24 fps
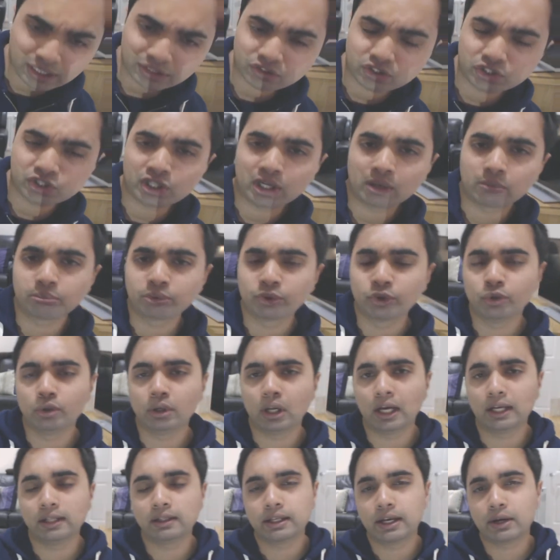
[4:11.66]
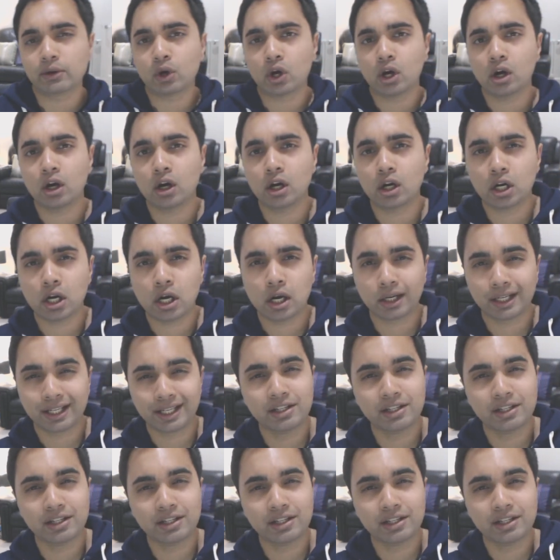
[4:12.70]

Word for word: that's the shampoo. Like there are uh,